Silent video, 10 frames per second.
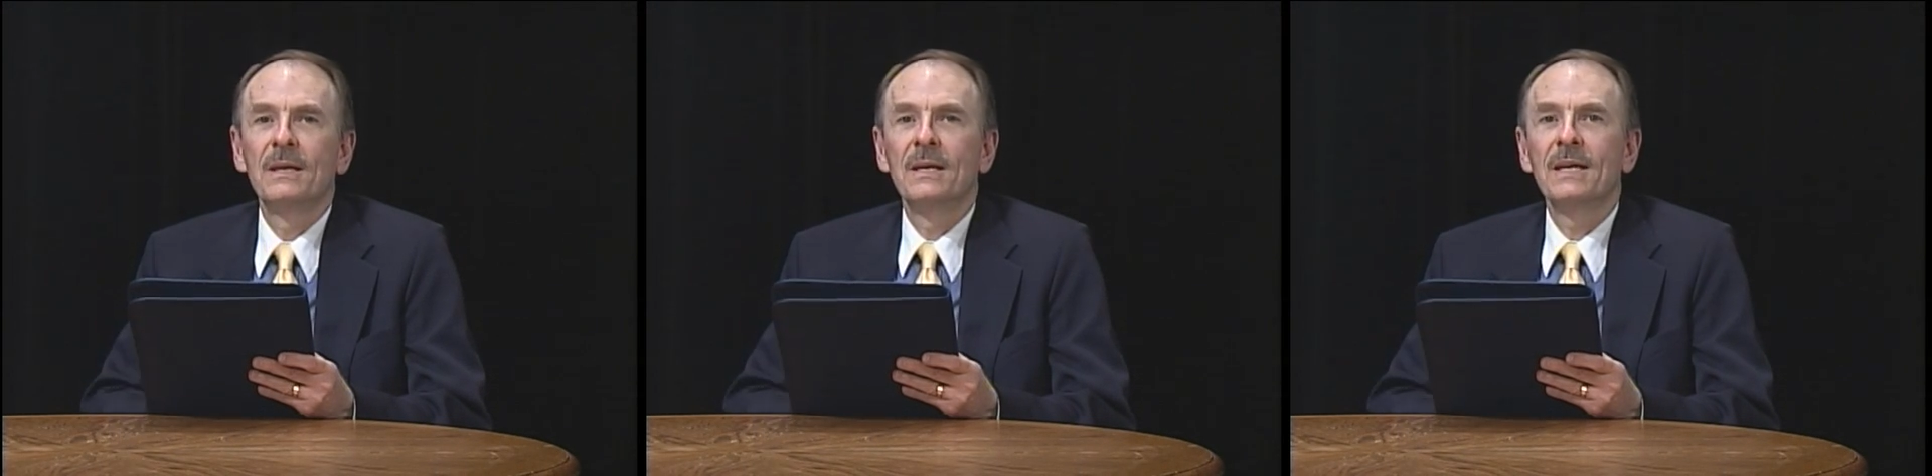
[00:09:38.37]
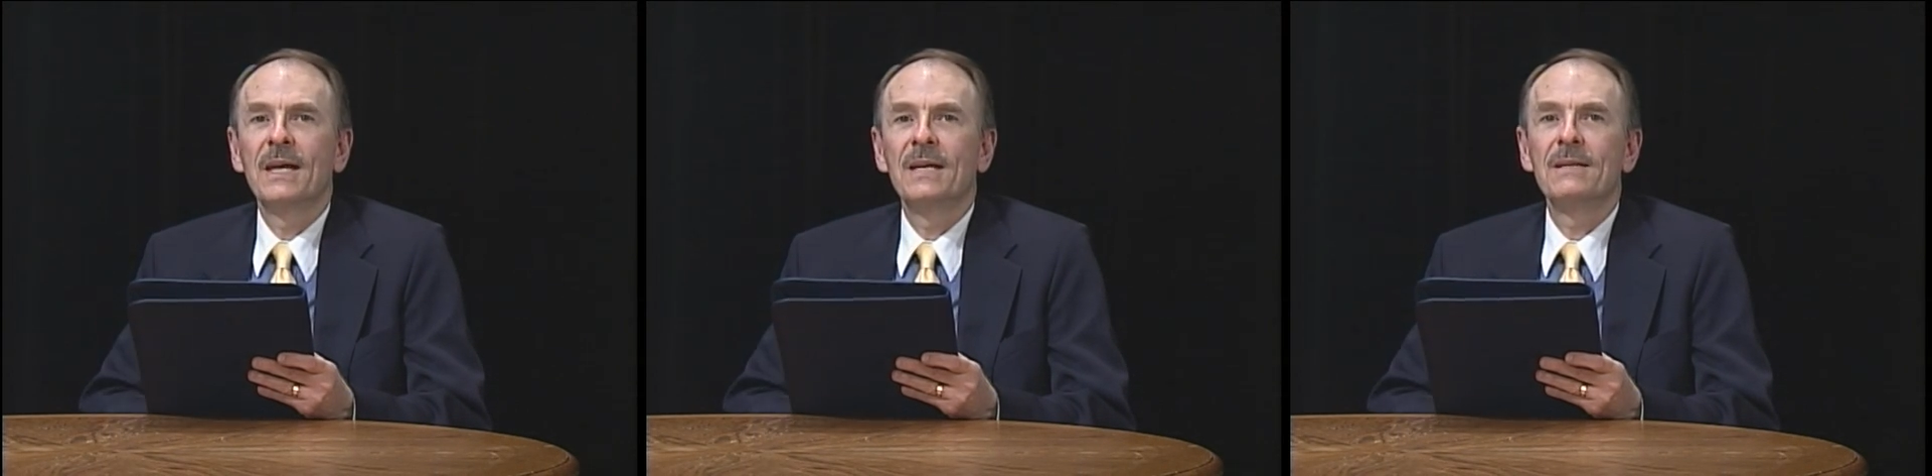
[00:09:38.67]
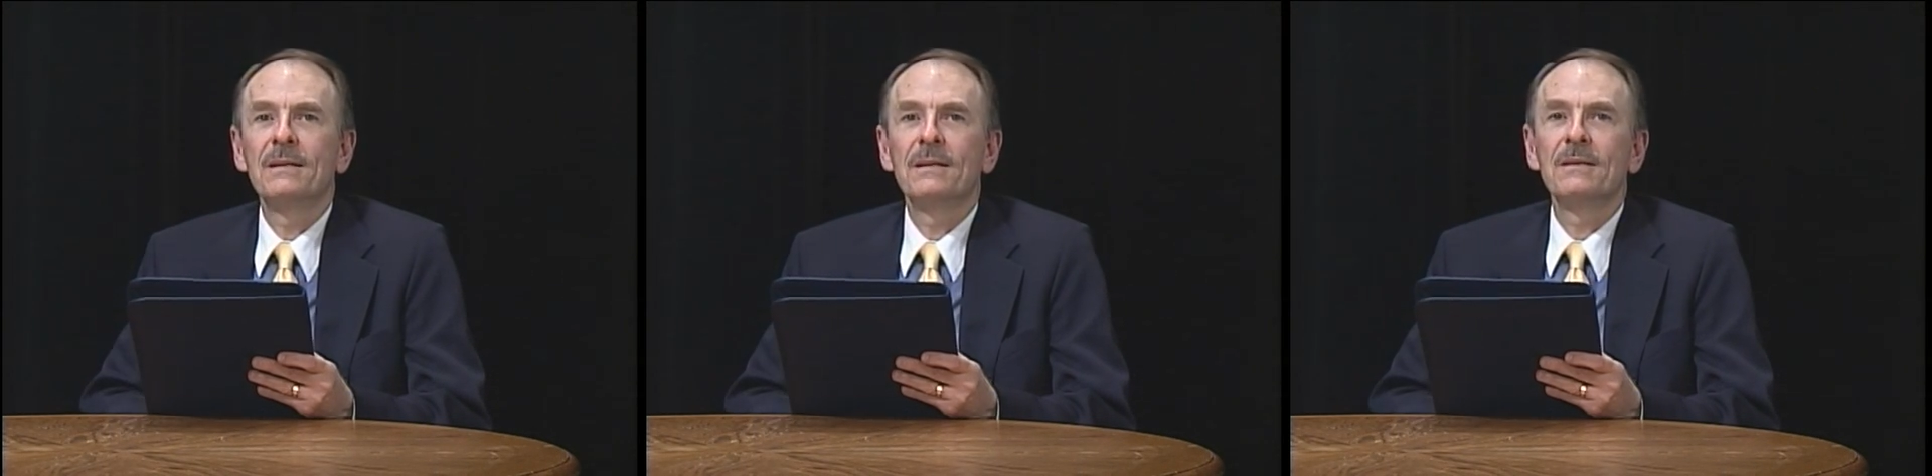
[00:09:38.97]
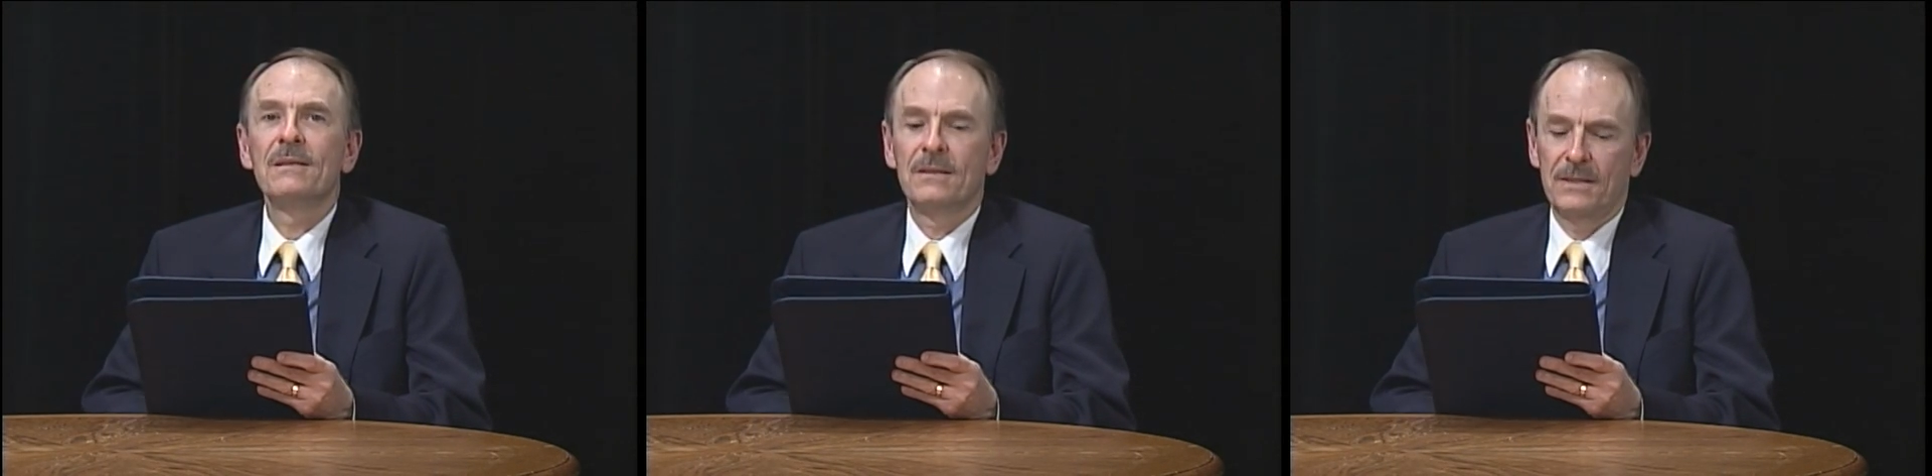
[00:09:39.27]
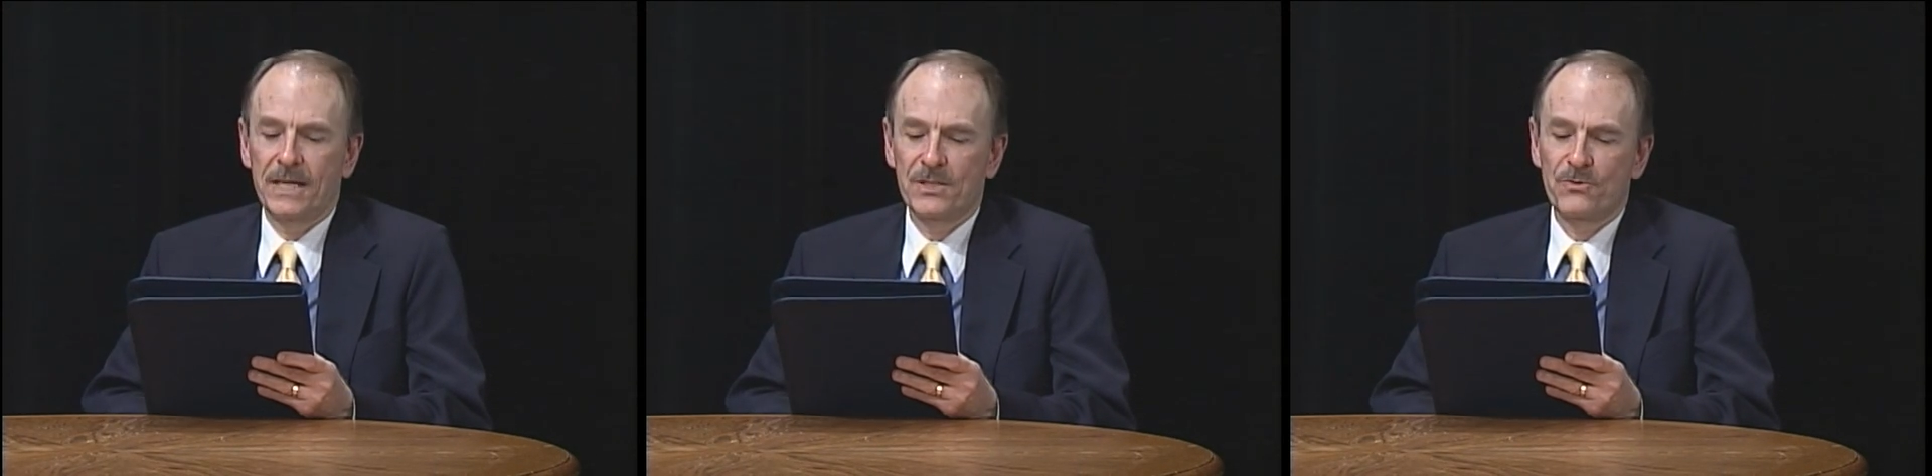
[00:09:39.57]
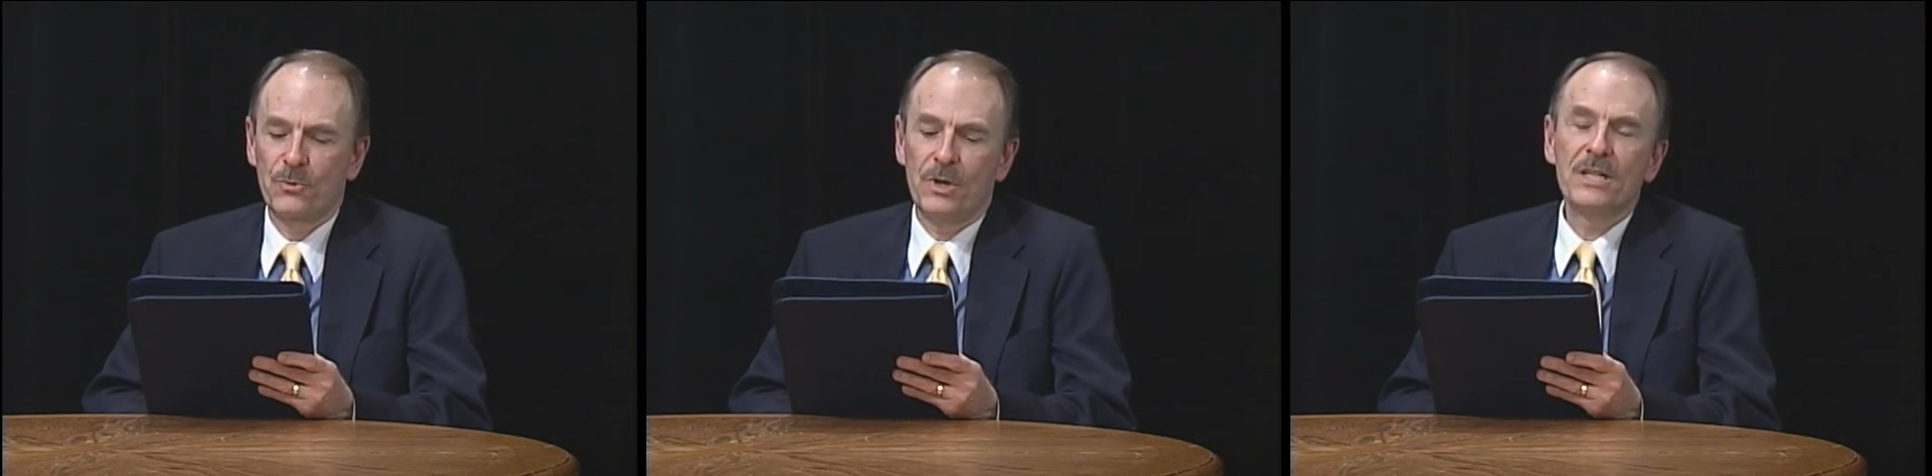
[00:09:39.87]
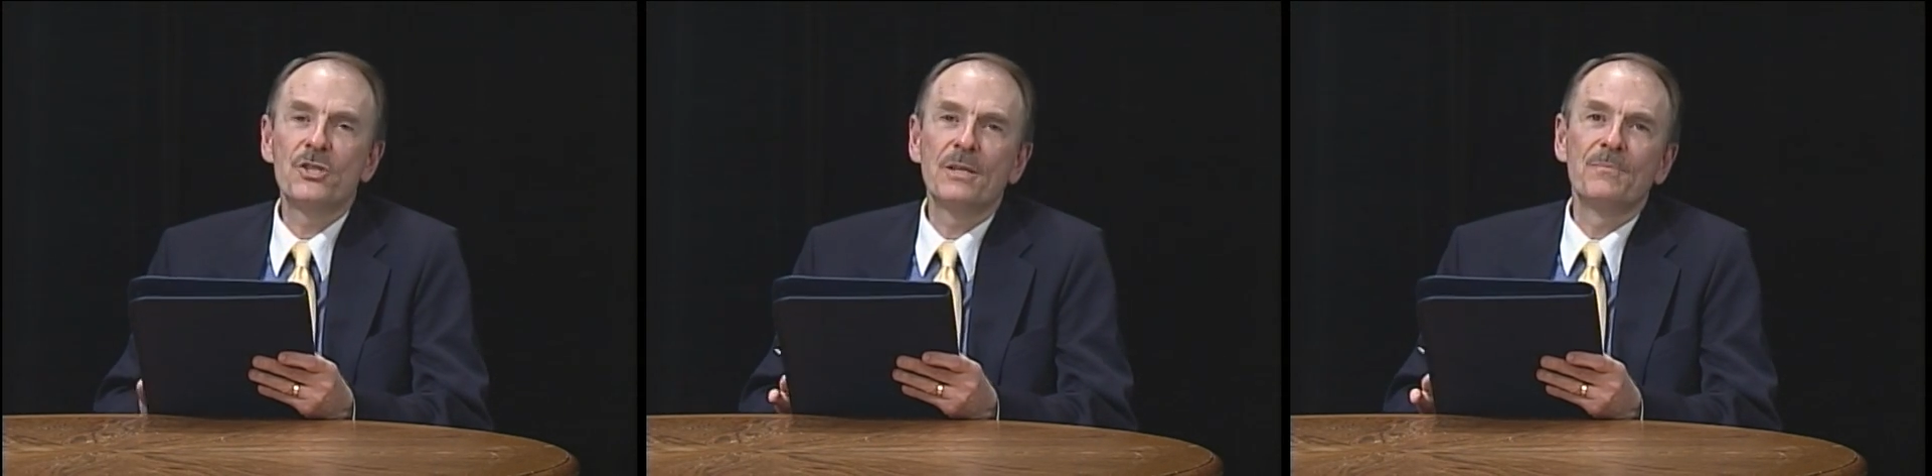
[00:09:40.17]
Again, thanks for
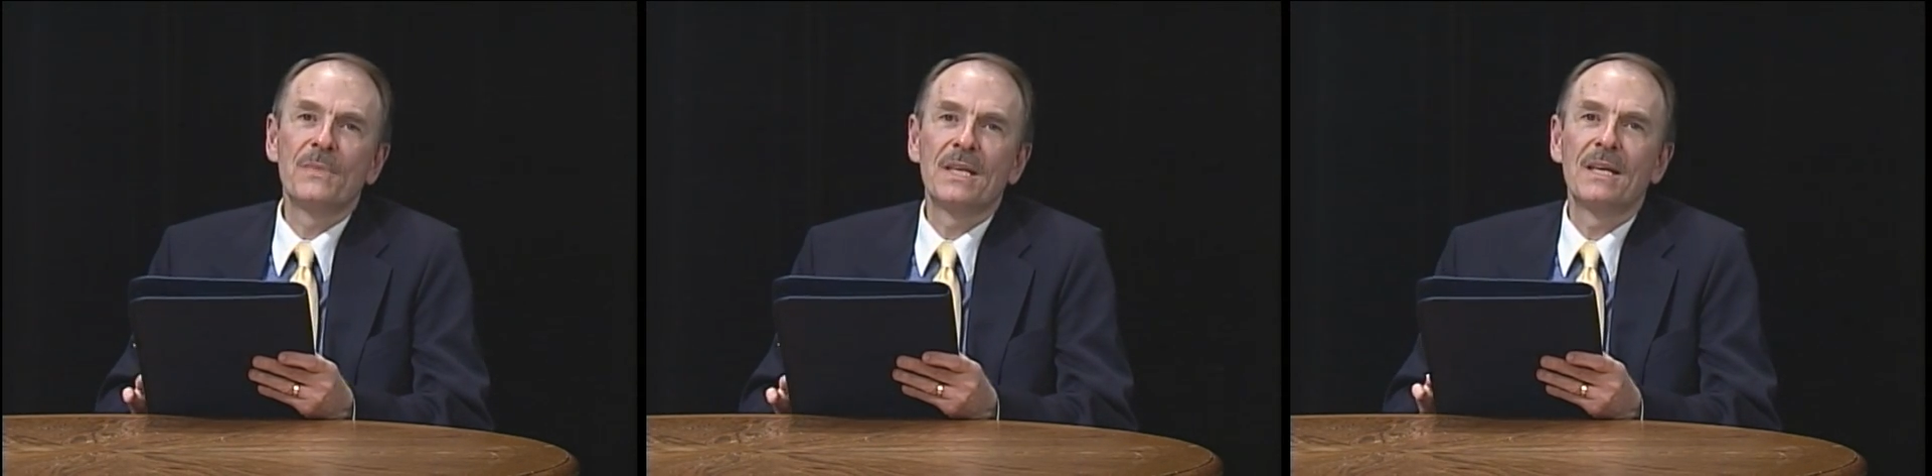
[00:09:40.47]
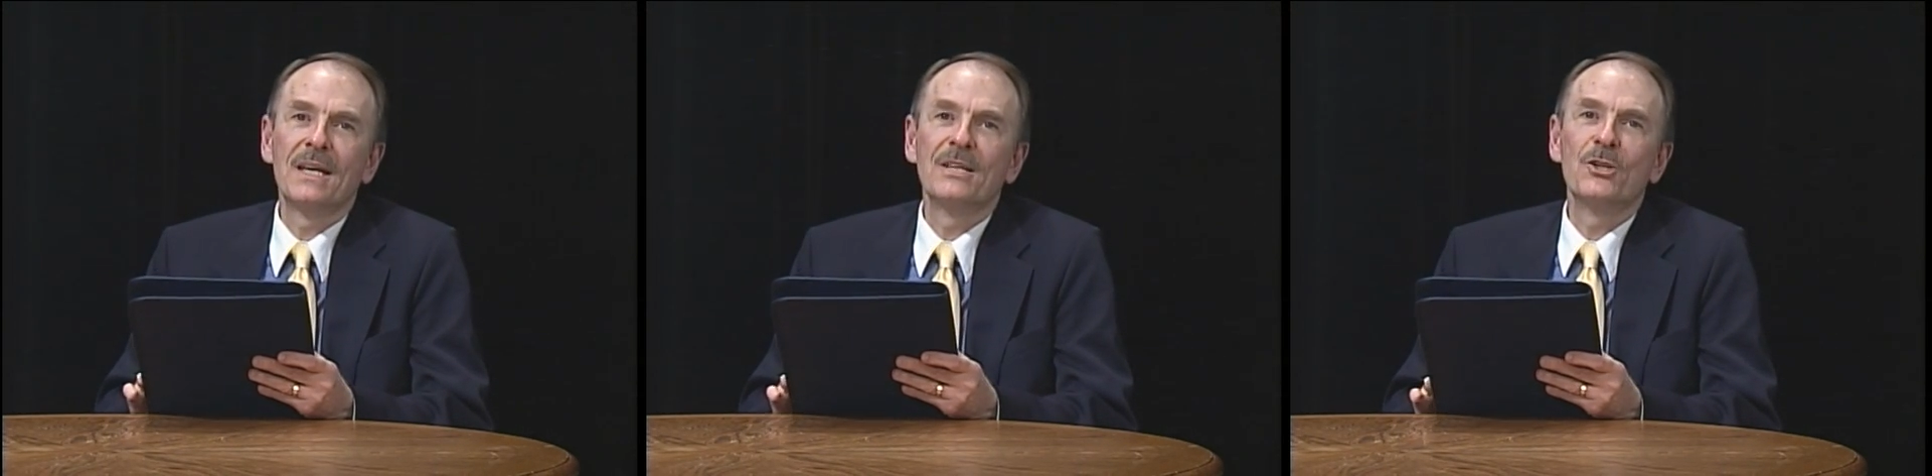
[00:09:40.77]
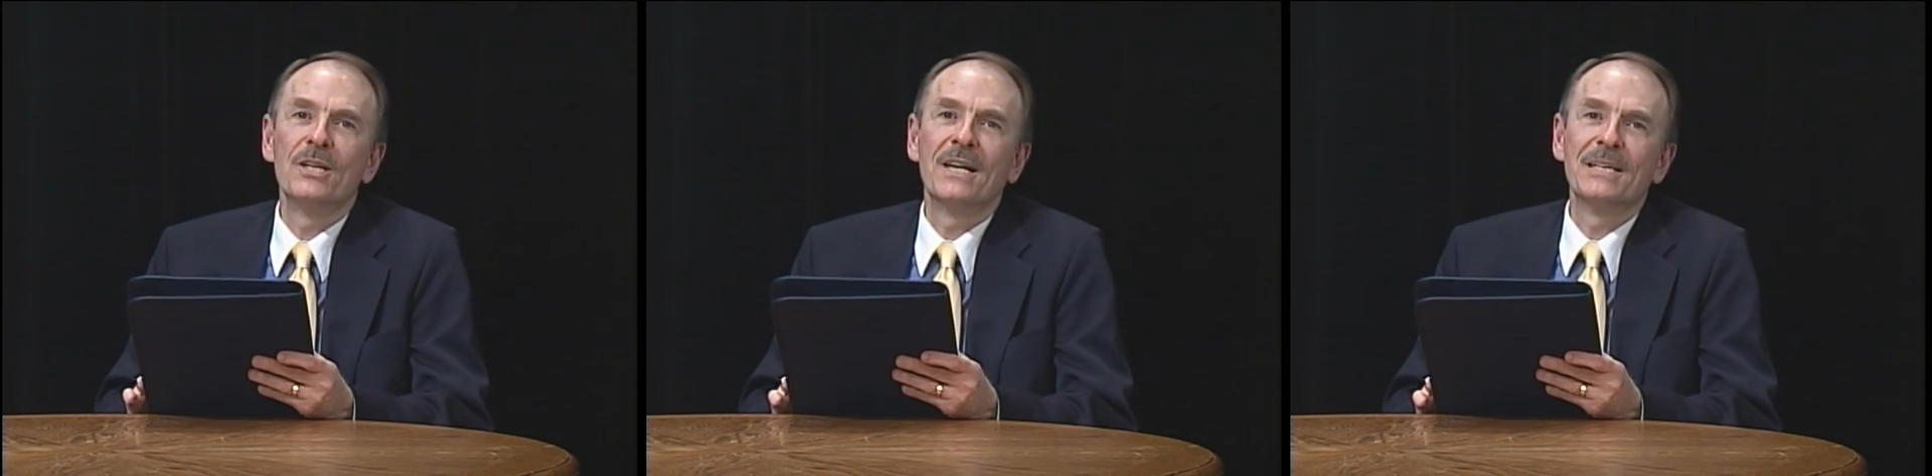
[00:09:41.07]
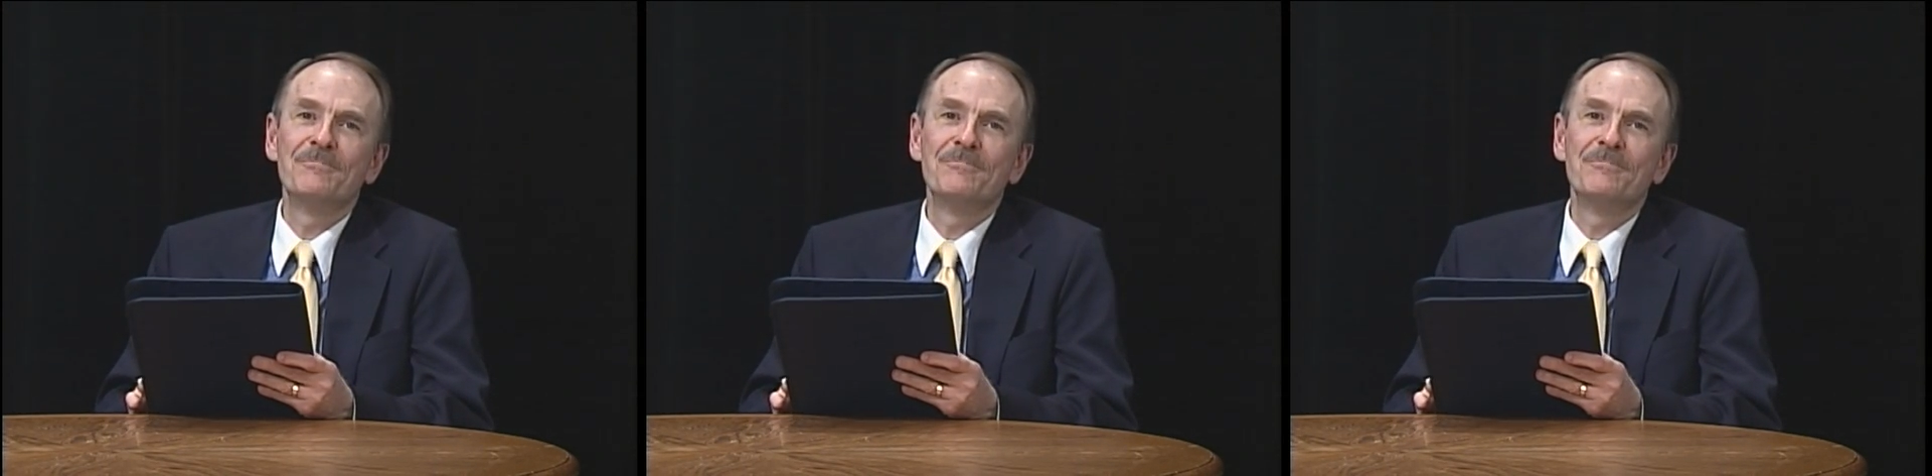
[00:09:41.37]
watching and good night.